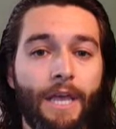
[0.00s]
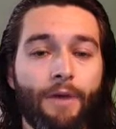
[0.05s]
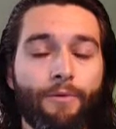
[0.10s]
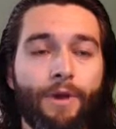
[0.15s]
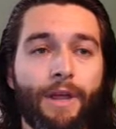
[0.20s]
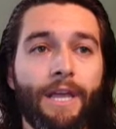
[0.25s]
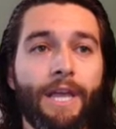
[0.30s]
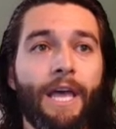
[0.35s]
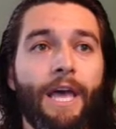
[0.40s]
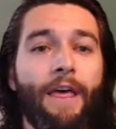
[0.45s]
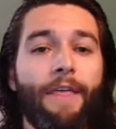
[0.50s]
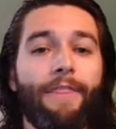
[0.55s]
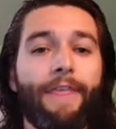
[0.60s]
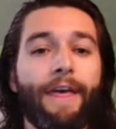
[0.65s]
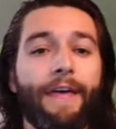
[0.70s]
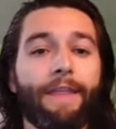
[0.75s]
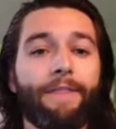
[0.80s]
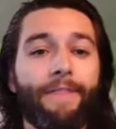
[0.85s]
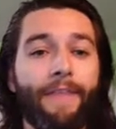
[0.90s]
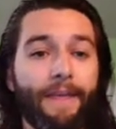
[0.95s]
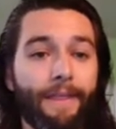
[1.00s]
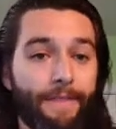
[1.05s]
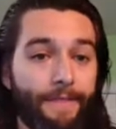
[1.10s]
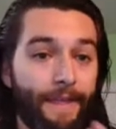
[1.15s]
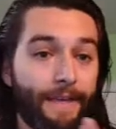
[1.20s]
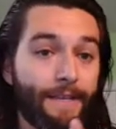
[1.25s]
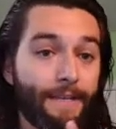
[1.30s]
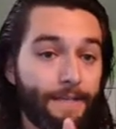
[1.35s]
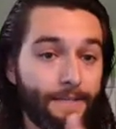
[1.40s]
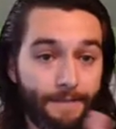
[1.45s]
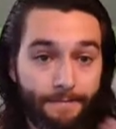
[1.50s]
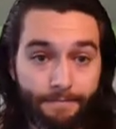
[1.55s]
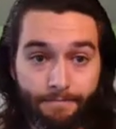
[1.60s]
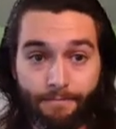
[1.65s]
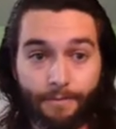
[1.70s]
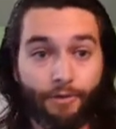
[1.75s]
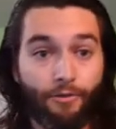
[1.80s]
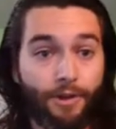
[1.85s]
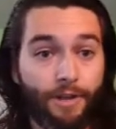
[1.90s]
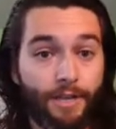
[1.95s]
right? That is
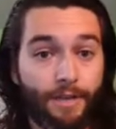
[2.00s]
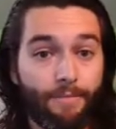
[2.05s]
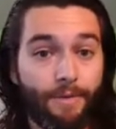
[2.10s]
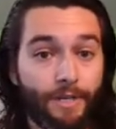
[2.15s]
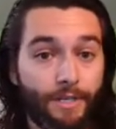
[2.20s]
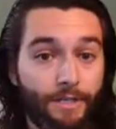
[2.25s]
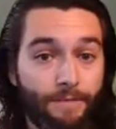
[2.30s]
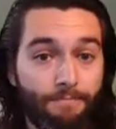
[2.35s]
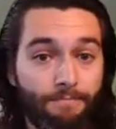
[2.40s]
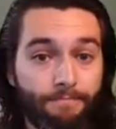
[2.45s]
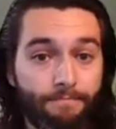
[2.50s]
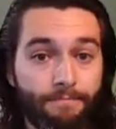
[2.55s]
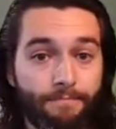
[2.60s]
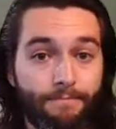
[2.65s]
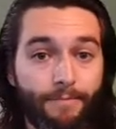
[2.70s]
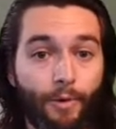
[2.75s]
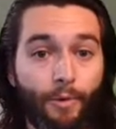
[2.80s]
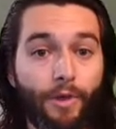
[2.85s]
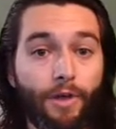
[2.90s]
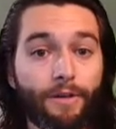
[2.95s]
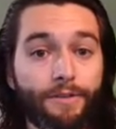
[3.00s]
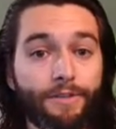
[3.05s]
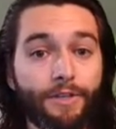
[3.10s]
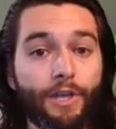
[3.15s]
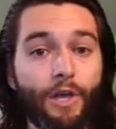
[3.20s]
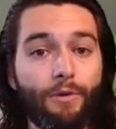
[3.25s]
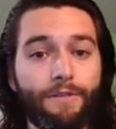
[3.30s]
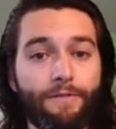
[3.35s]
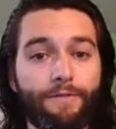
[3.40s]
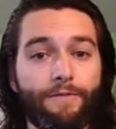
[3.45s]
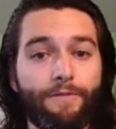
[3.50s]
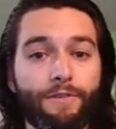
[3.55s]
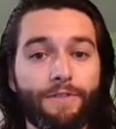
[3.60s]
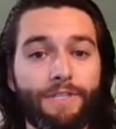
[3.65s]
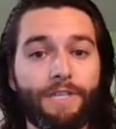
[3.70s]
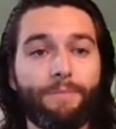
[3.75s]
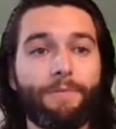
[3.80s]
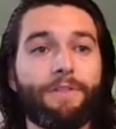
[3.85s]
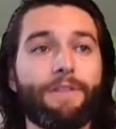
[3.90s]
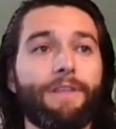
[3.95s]
the Great Commission. But we also go into
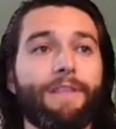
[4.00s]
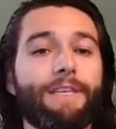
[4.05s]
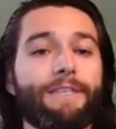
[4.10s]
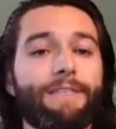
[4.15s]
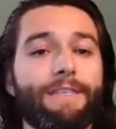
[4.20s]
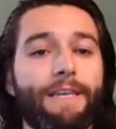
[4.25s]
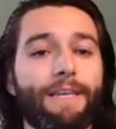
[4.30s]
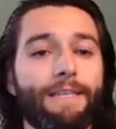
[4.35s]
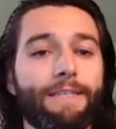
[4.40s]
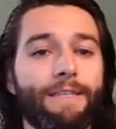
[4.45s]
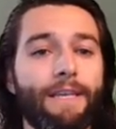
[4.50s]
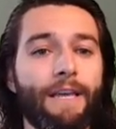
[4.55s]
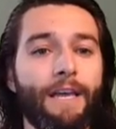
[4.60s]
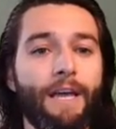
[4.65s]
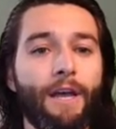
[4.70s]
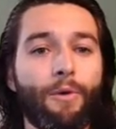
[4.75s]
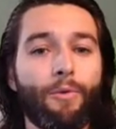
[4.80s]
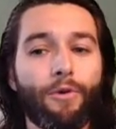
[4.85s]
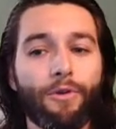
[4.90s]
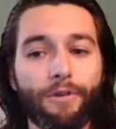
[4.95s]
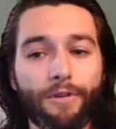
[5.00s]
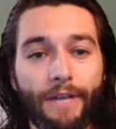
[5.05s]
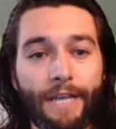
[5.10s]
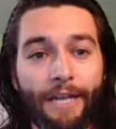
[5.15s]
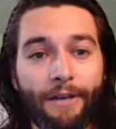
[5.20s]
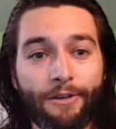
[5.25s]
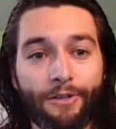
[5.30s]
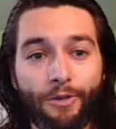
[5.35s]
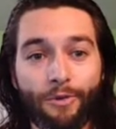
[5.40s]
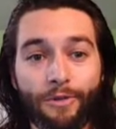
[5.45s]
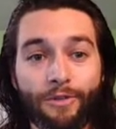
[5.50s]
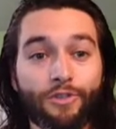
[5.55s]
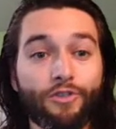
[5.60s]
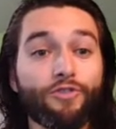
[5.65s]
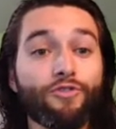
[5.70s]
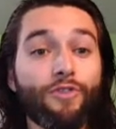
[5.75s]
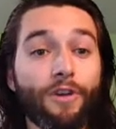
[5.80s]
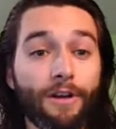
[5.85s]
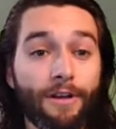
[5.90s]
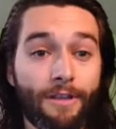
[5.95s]
1 Timothy that says we're here to
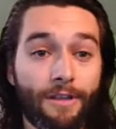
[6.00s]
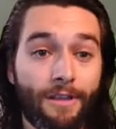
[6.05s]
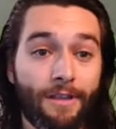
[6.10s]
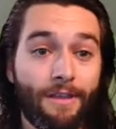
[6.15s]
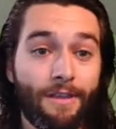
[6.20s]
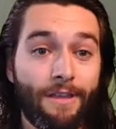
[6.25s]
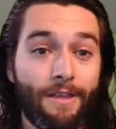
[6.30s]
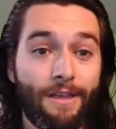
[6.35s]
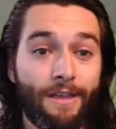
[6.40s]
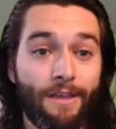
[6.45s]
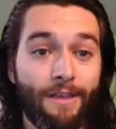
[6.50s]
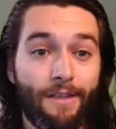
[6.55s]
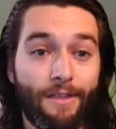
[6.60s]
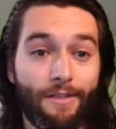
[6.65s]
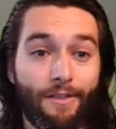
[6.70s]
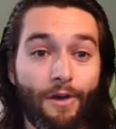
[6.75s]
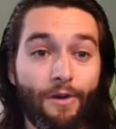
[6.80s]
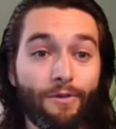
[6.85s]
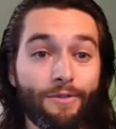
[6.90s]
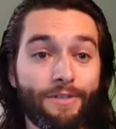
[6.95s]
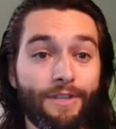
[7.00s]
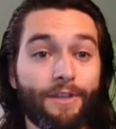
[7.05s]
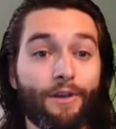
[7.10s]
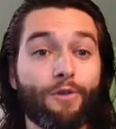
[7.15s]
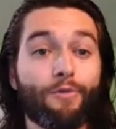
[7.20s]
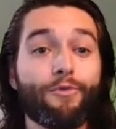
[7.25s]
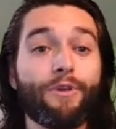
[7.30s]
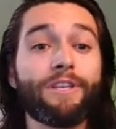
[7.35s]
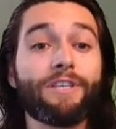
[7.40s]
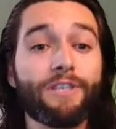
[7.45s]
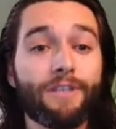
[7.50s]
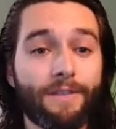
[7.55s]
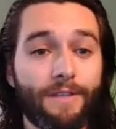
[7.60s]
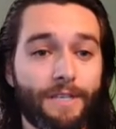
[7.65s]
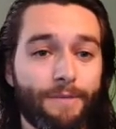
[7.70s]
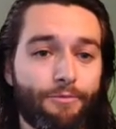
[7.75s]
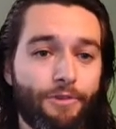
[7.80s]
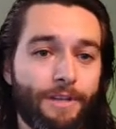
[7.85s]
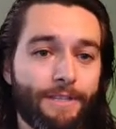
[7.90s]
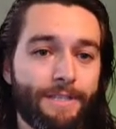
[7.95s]
instruct those that are rich in
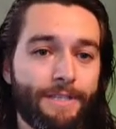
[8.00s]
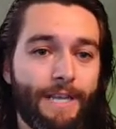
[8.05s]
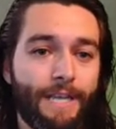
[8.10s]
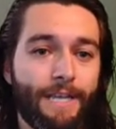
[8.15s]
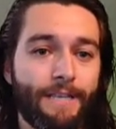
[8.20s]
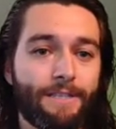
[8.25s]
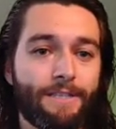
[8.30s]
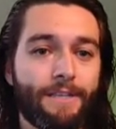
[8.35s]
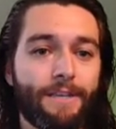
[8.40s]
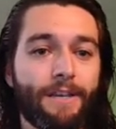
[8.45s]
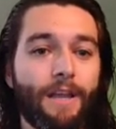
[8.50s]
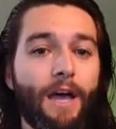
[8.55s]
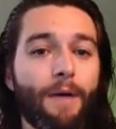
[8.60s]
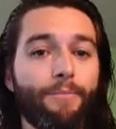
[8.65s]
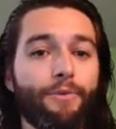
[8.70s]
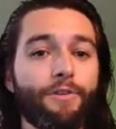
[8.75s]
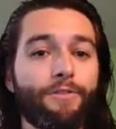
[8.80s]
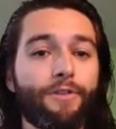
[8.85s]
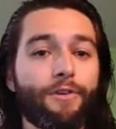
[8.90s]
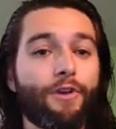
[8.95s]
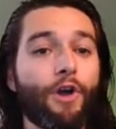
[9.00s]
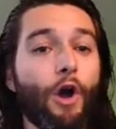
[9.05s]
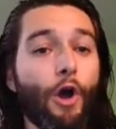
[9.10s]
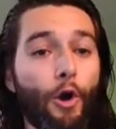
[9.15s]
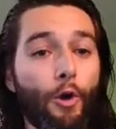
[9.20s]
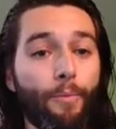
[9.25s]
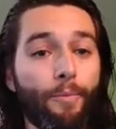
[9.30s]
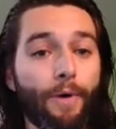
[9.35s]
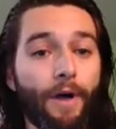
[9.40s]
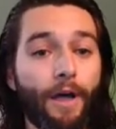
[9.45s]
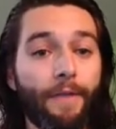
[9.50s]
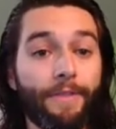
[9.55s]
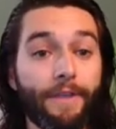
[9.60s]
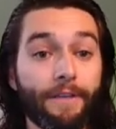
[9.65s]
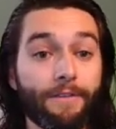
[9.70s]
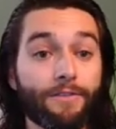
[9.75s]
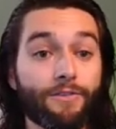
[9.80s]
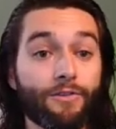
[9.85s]
this present age to not put their hope on the